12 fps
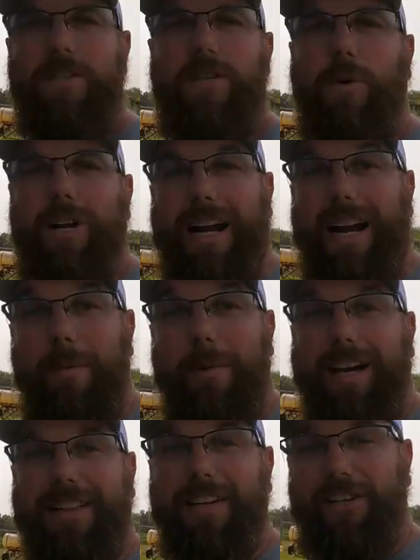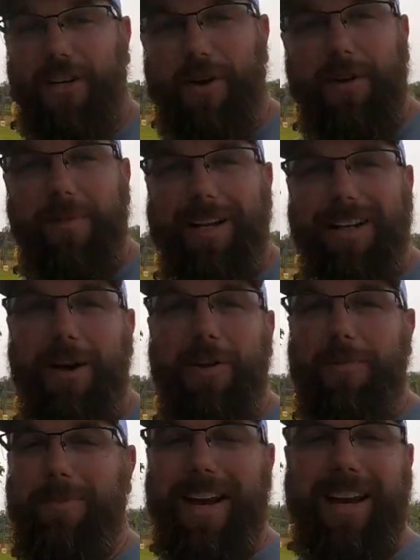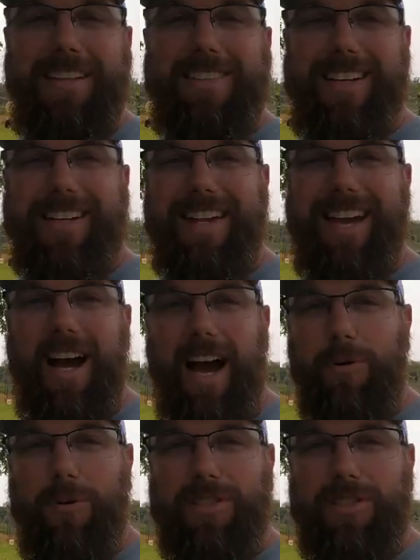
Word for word: So when I got back there to him, I told him that, and he's like, yeah, I